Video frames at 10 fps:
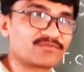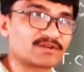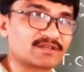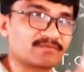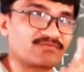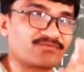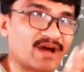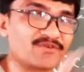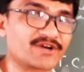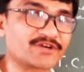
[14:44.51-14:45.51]
for the
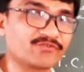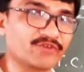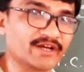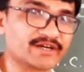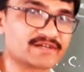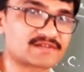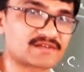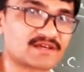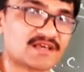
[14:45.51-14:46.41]
500 units